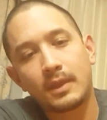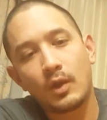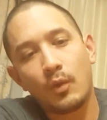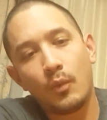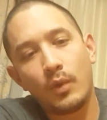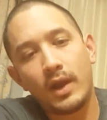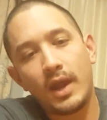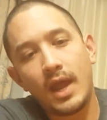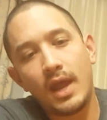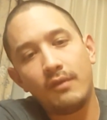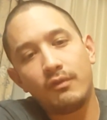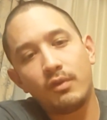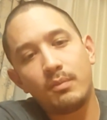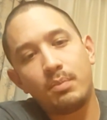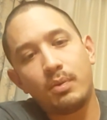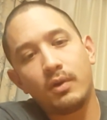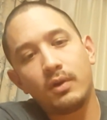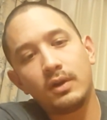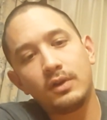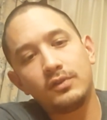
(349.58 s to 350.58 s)
whatever
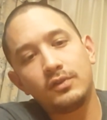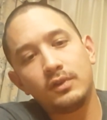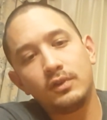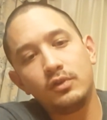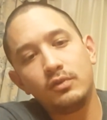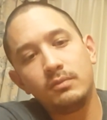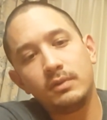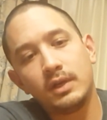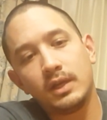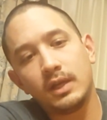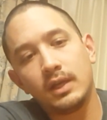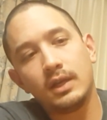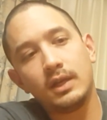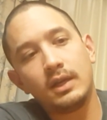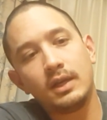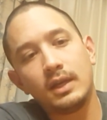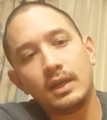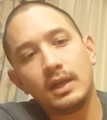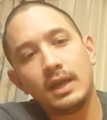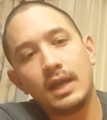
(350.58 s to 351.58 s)
part is
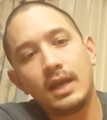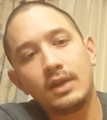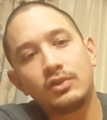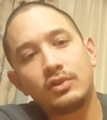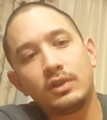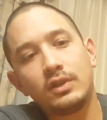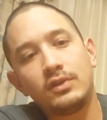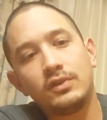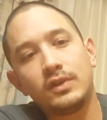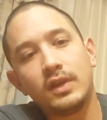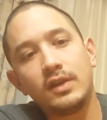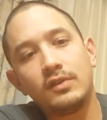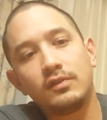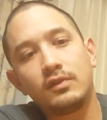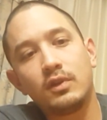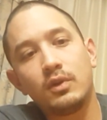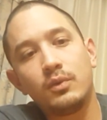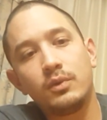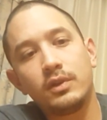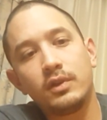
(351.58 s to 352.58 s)
illuminated, it actually stays
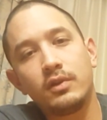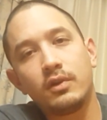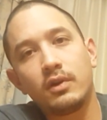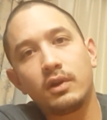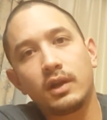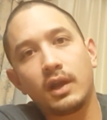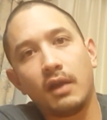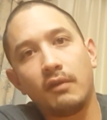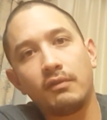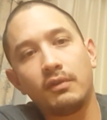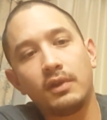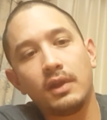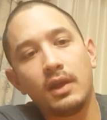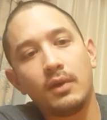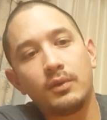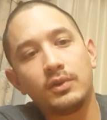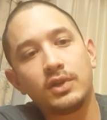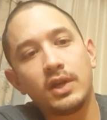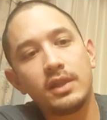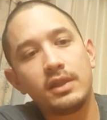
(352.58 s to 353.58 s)
glow in the dark after
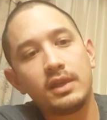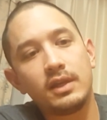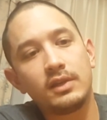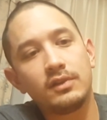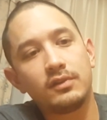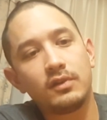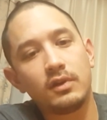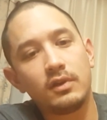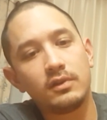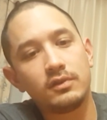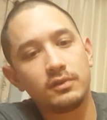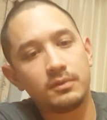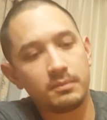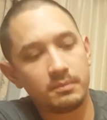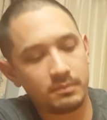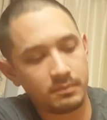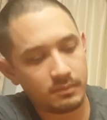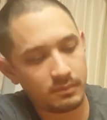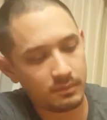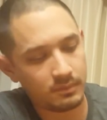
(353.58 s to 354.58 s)
that, which I think is
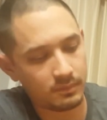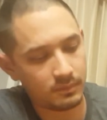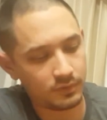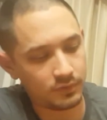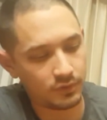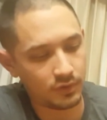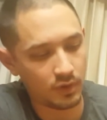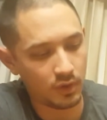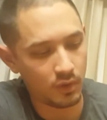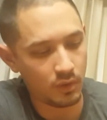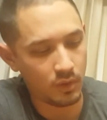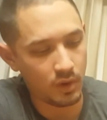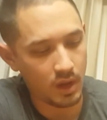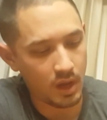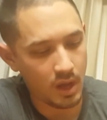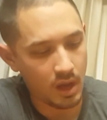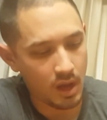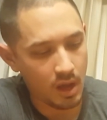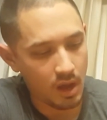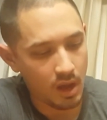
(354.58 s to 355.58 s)
awesome. So
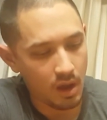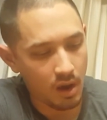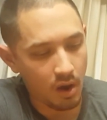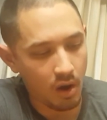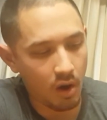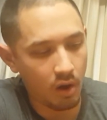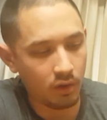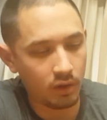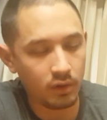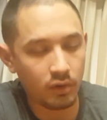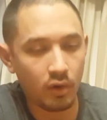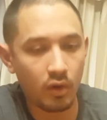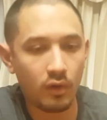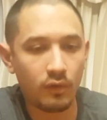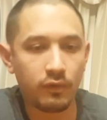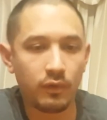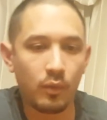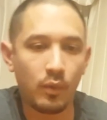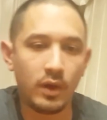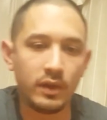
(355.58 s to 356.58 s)
all in
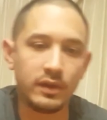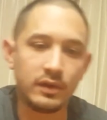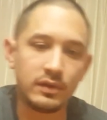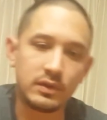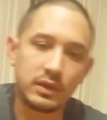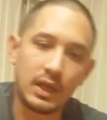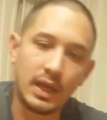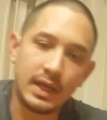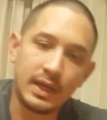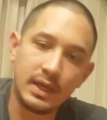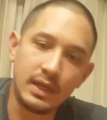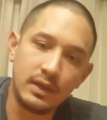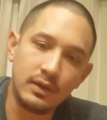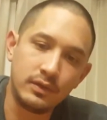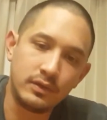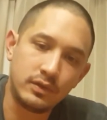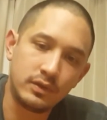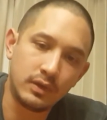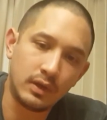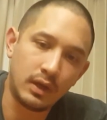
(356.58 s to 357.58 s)
all, for what this light
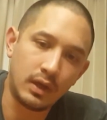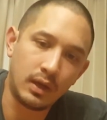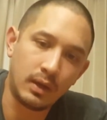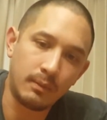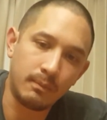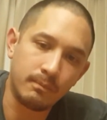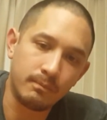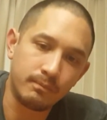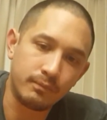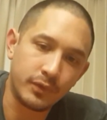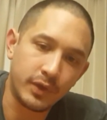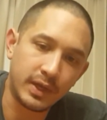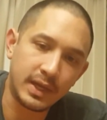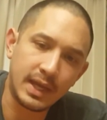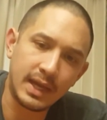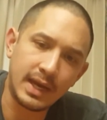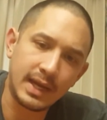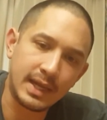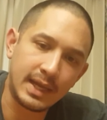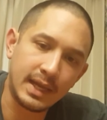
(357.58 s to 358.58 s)
is,
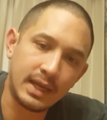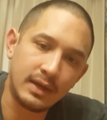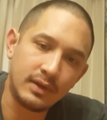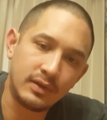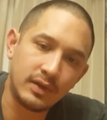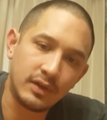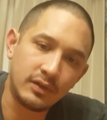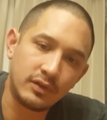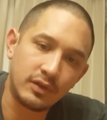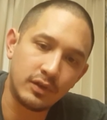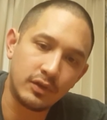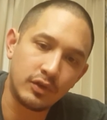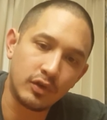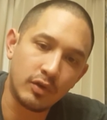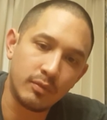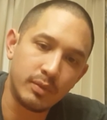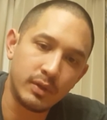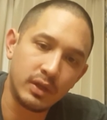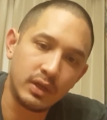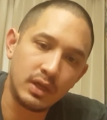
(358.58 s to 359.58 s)
again, I can't attest to the
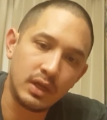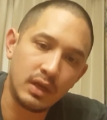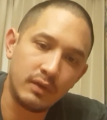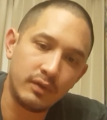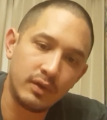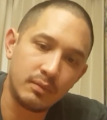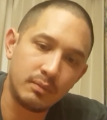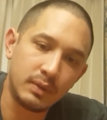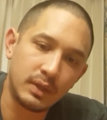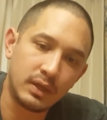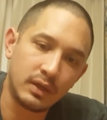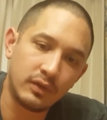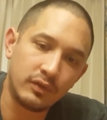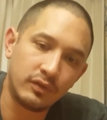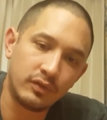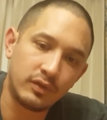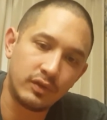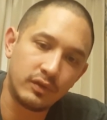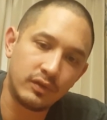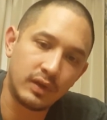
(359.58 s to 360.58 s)
durability of it
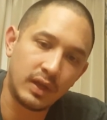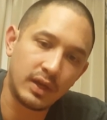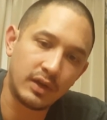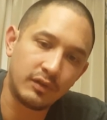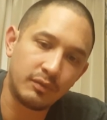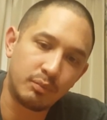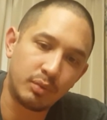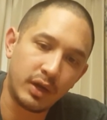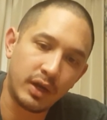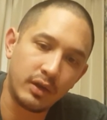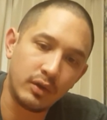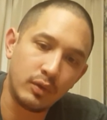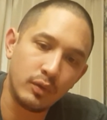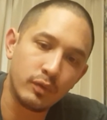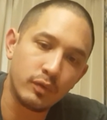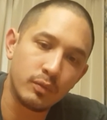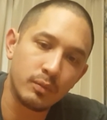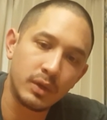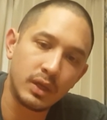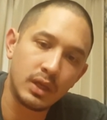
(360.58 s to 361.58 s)
because this light is brand new
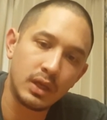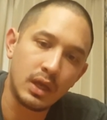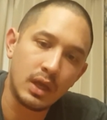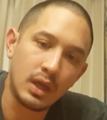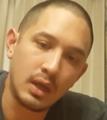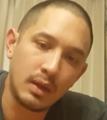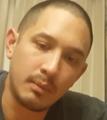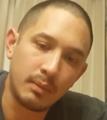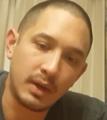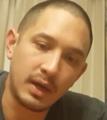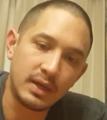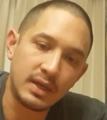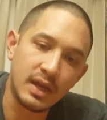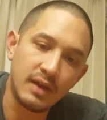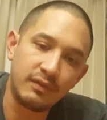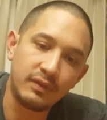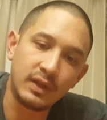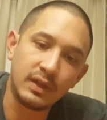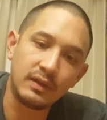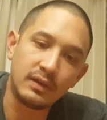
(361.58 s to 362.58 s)
for me, but I
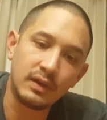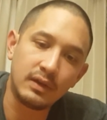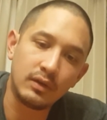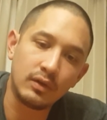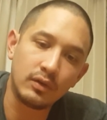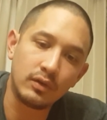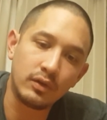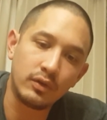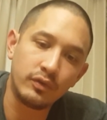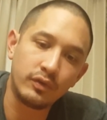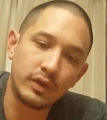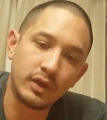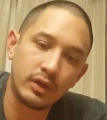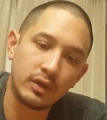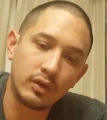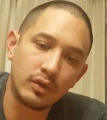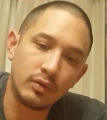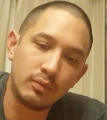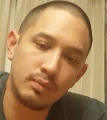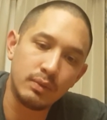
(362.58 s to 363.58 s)
definitely intend on using it
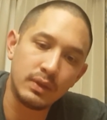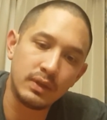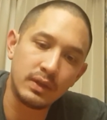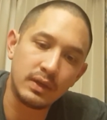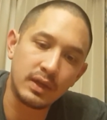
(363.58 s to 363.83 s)
a good bit in the